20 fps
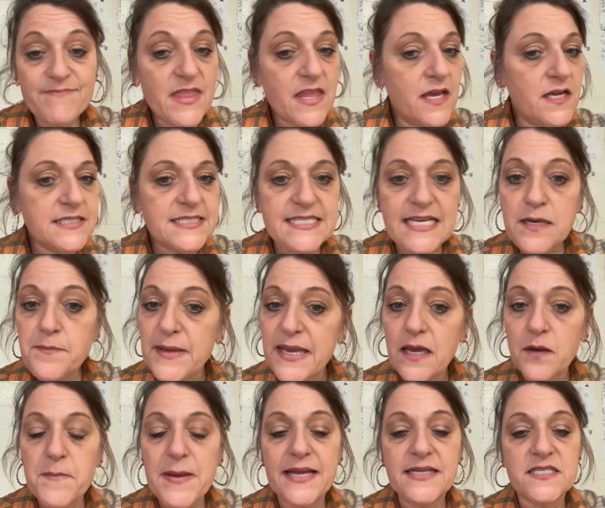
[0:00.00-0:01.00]
send me a
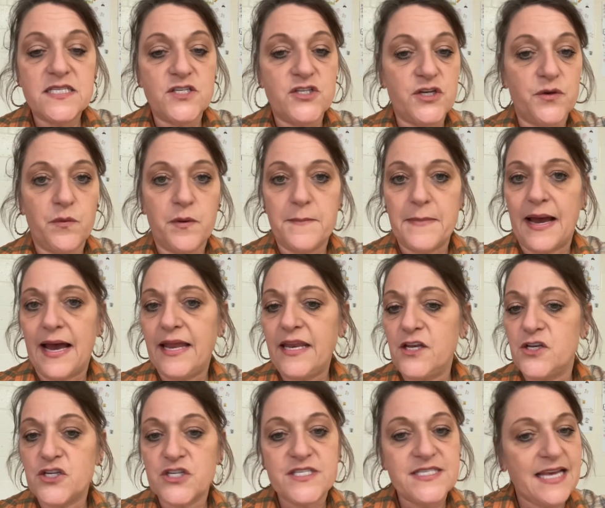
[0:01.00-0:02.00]
message and remind and
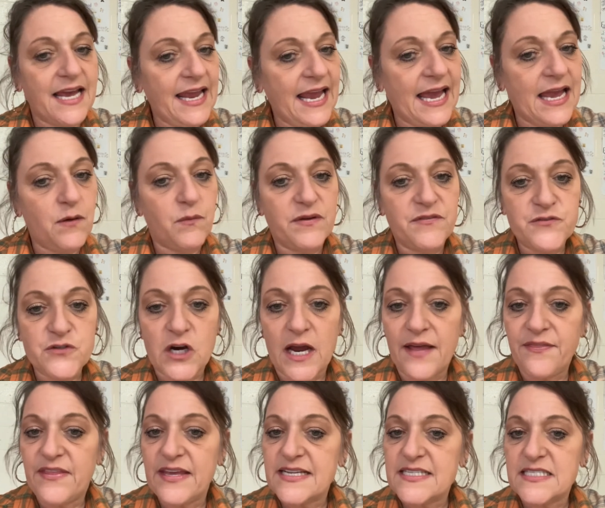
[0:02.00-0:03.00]
just say, hey, we've
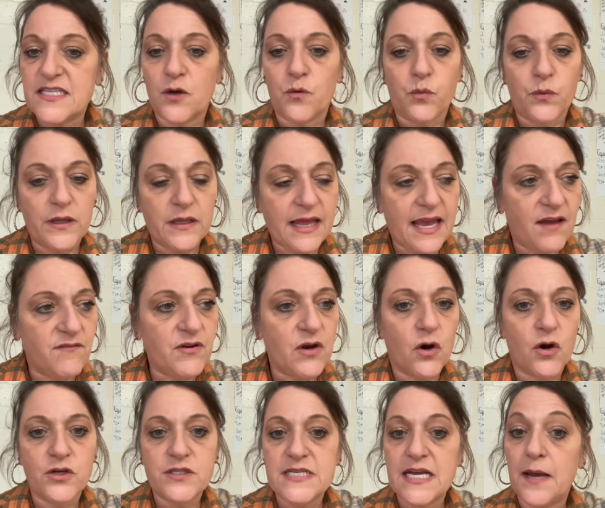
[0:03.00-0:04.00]
tried this. They're really having a
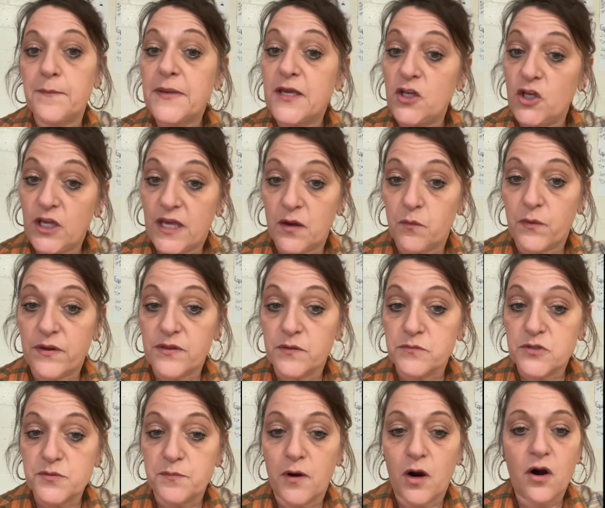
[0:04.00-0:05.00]
hard time. Can you get with them
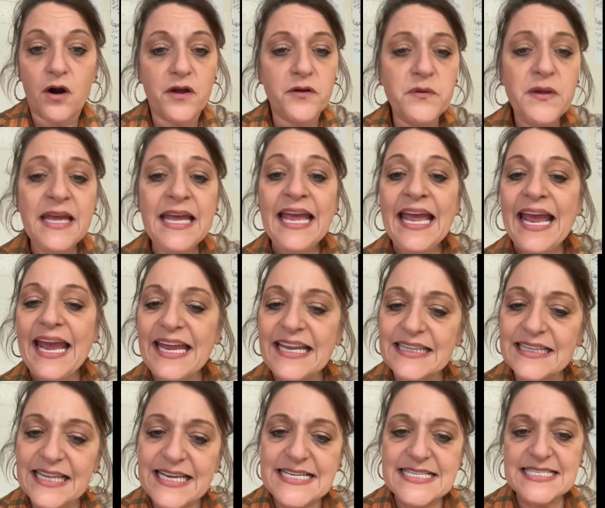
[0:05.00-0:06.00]
tomorrow? At
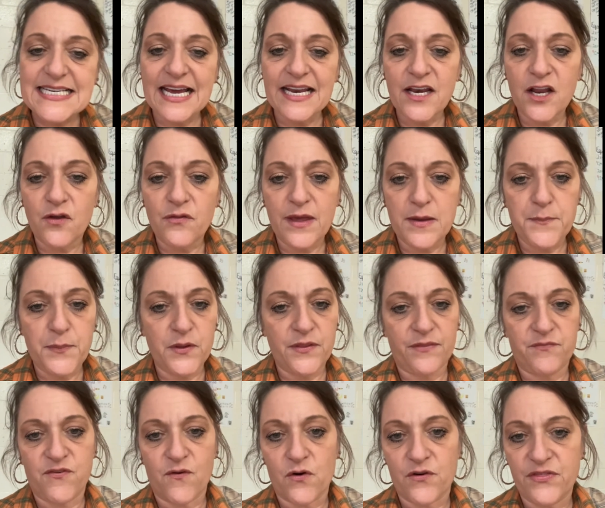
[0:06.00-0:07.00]
least I know they put
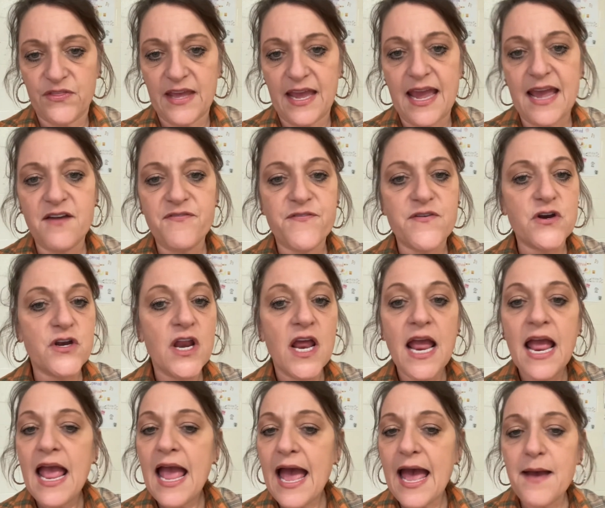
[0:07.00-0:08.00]
forth the effort.
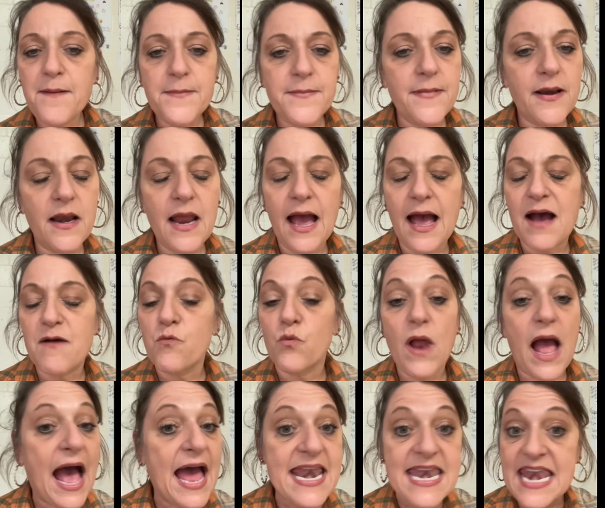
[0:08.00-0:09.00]

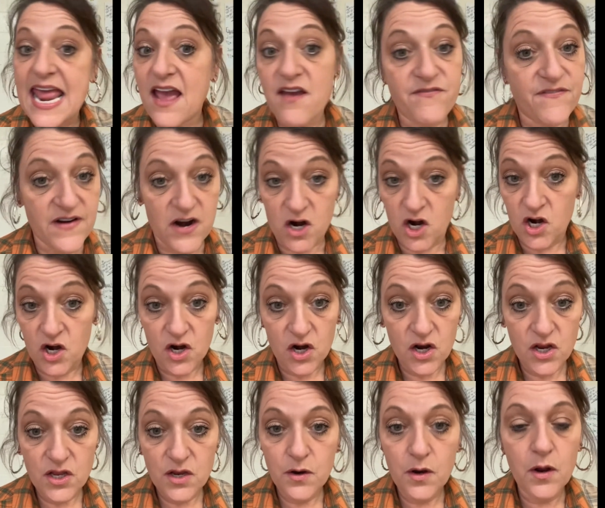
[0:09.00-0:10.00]
I never,
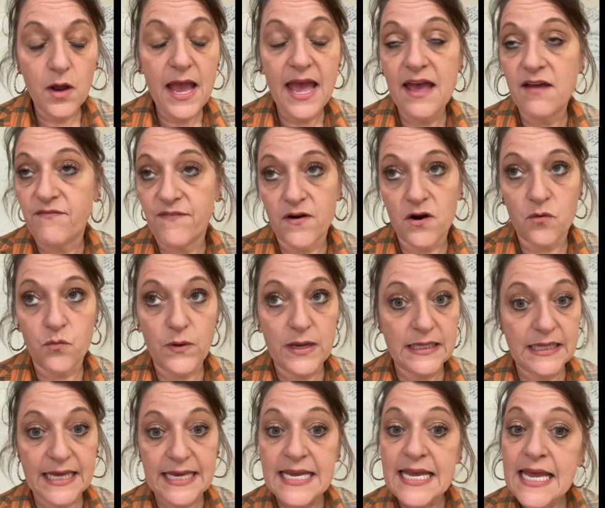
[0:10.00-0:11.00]
ever
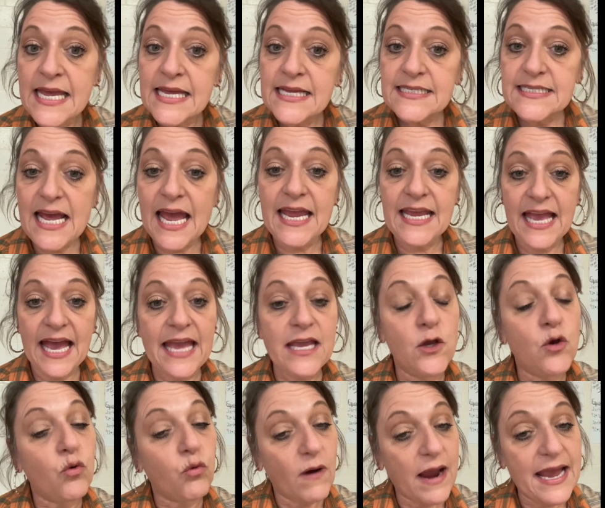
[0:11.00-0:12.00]
really take a
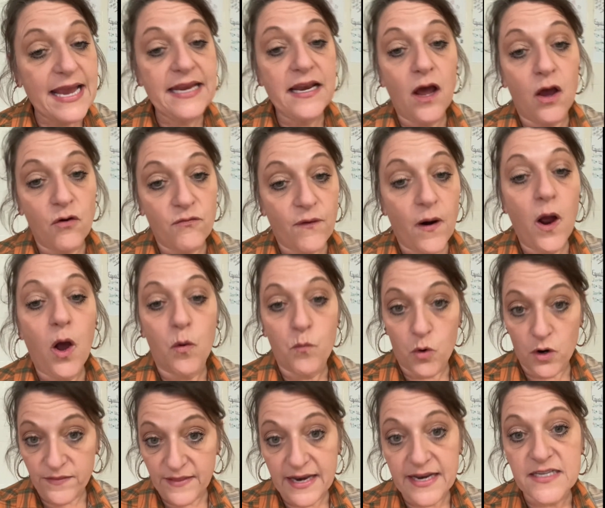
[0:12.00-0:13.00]
grade over
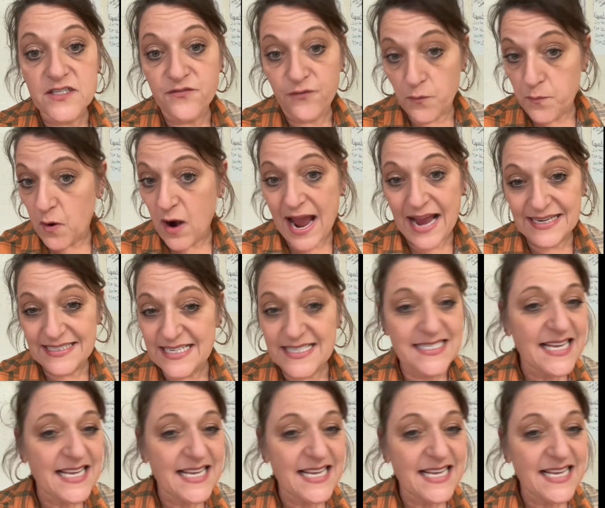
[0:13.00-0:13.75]
homework that is for practice.